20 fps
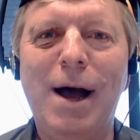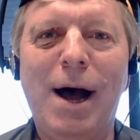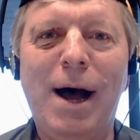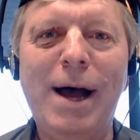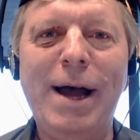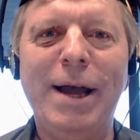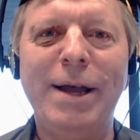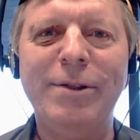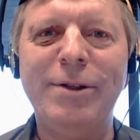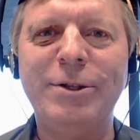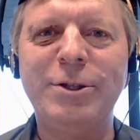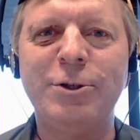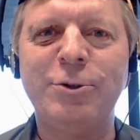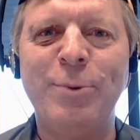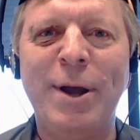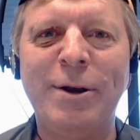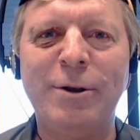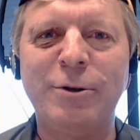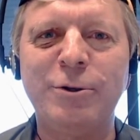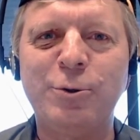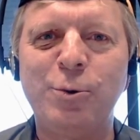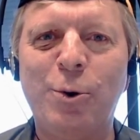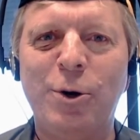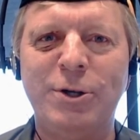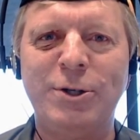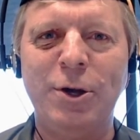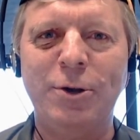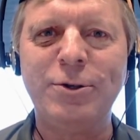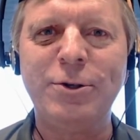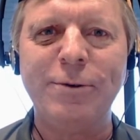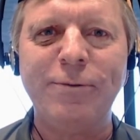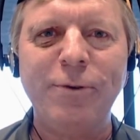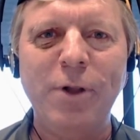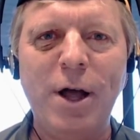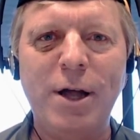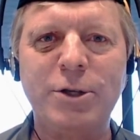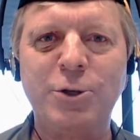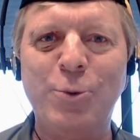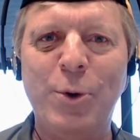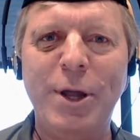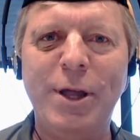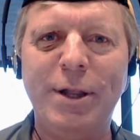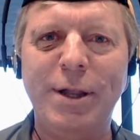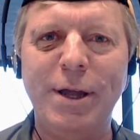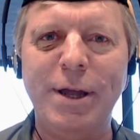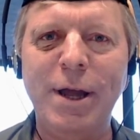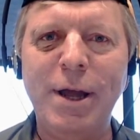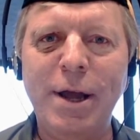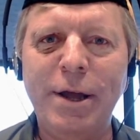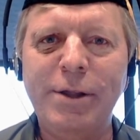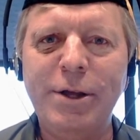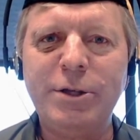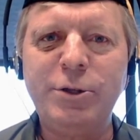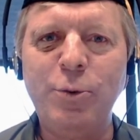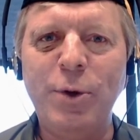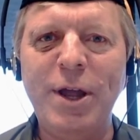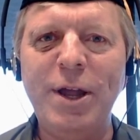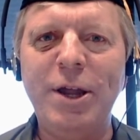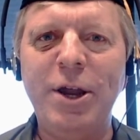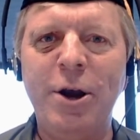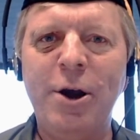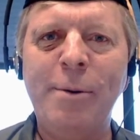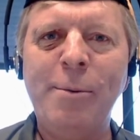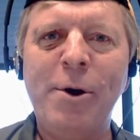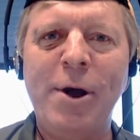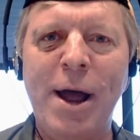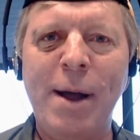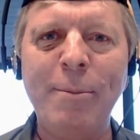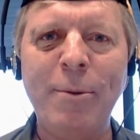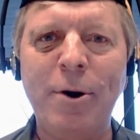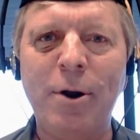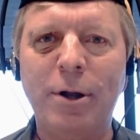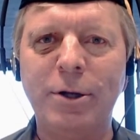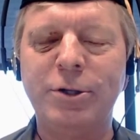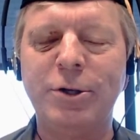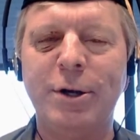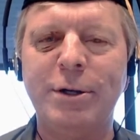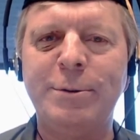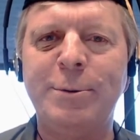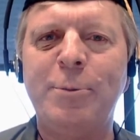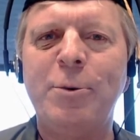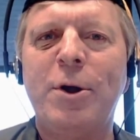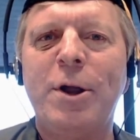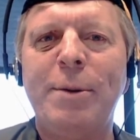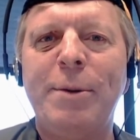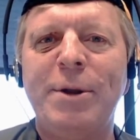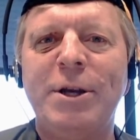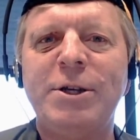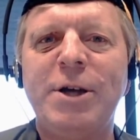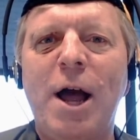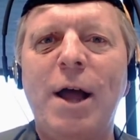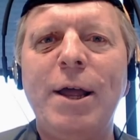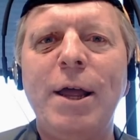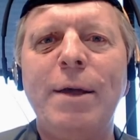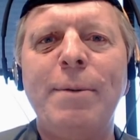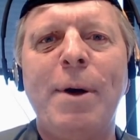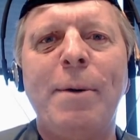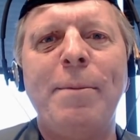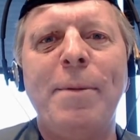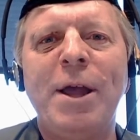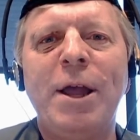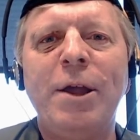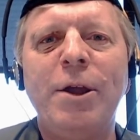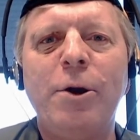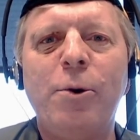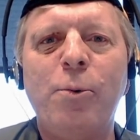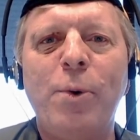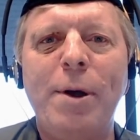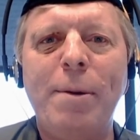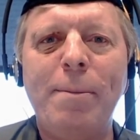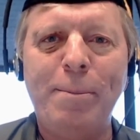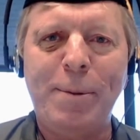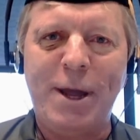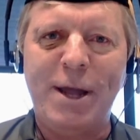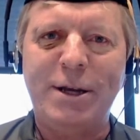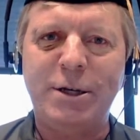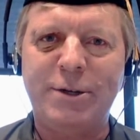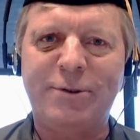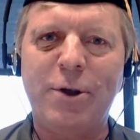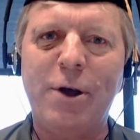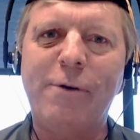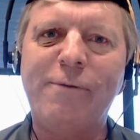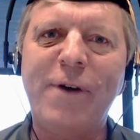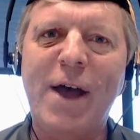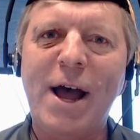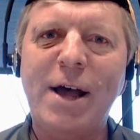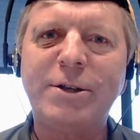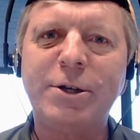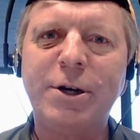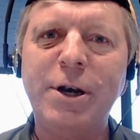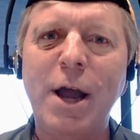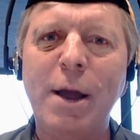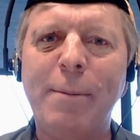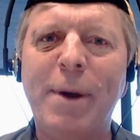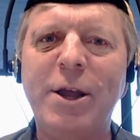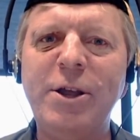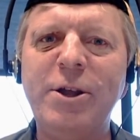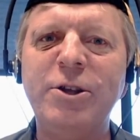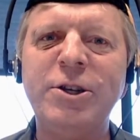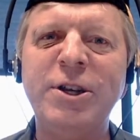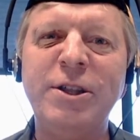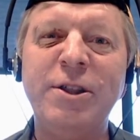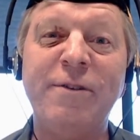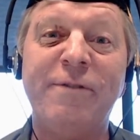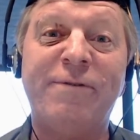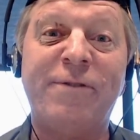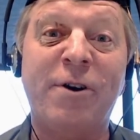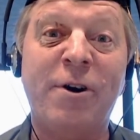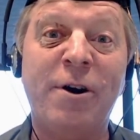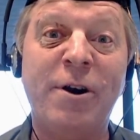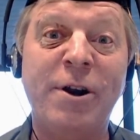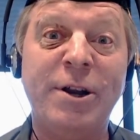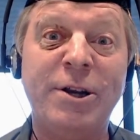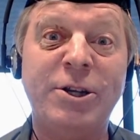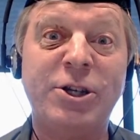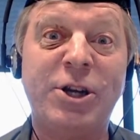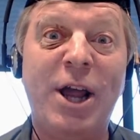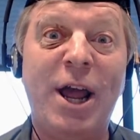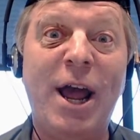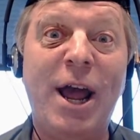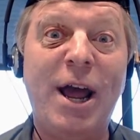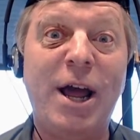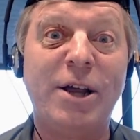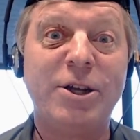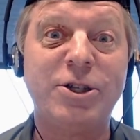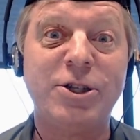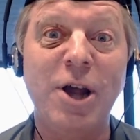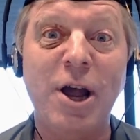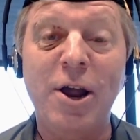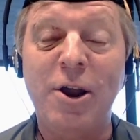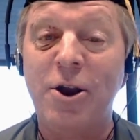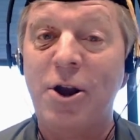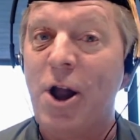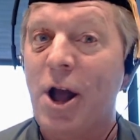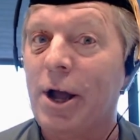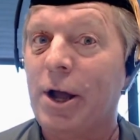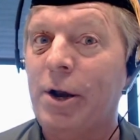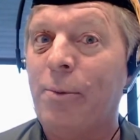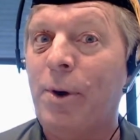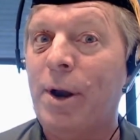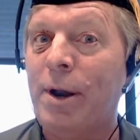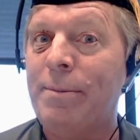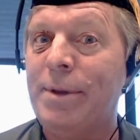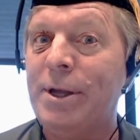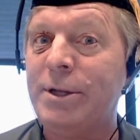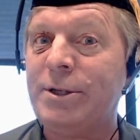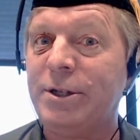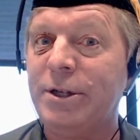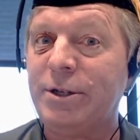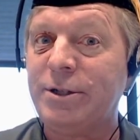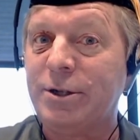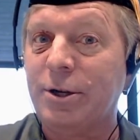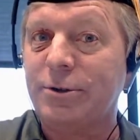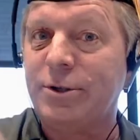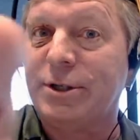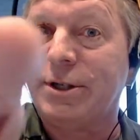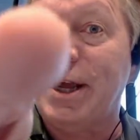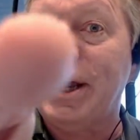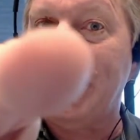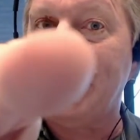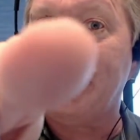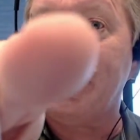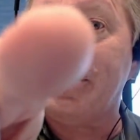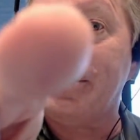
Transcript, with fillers: Hi, this is Randal Schwartz, host of Floss Weekly. This week, Guillermo Amaral joins me. We're going to be talking about making your web pages go faster by using the Varnish Cache. You're not going to want to miss this, so stay